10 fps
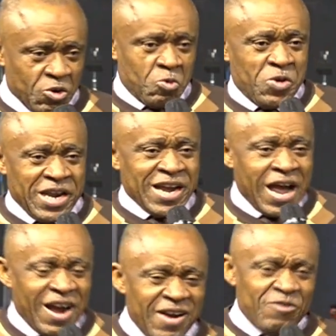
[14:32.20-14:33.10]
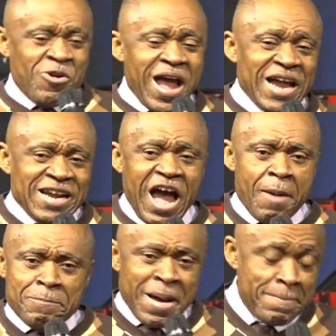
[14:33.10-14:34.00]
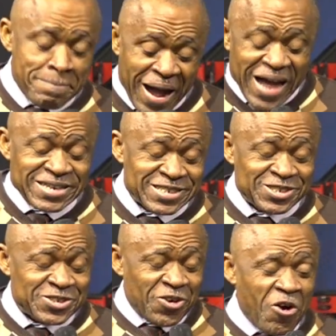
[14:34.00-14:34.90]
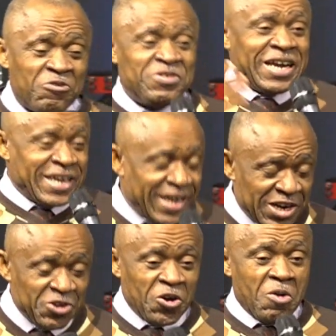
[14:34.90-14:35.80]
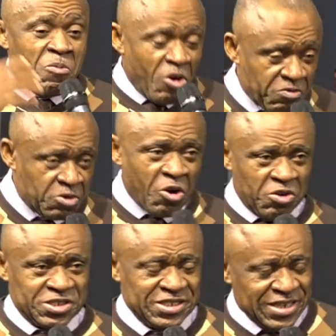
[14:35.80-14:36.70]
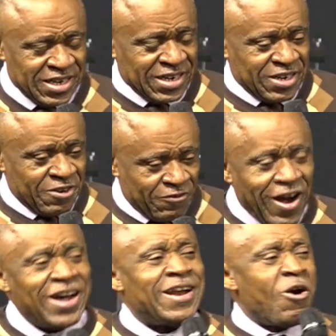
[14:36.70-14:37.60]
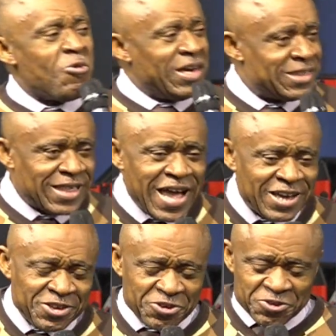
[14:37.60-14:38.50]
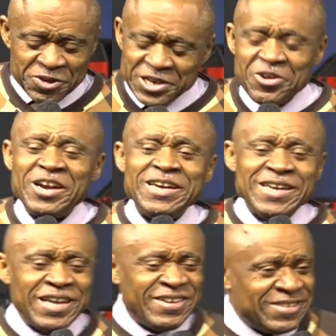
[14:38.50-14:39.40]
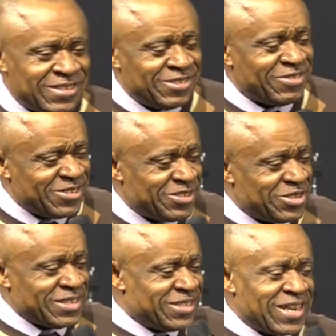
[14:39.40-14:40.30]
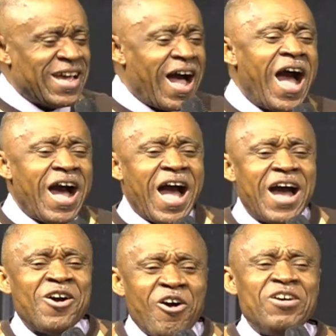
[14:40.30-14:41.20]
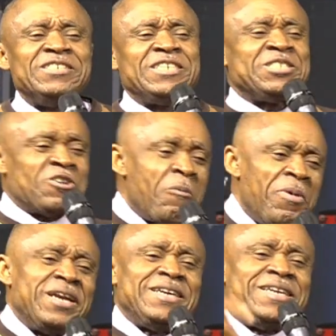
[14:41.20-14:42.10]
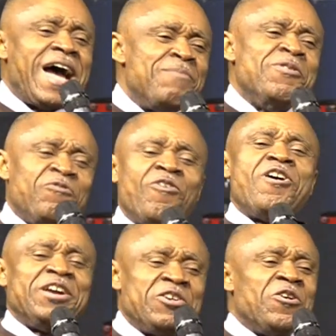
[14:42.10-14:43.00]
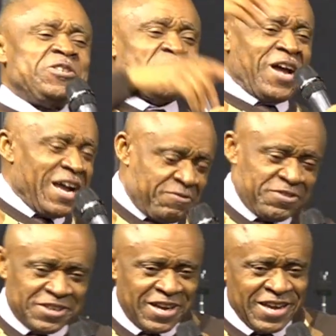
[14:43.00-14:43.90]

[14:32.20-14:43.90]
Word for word: We we are now members of the kingdom of God. Father, we thank you. We don't need to say, ah, until somebody die before you go to heaven.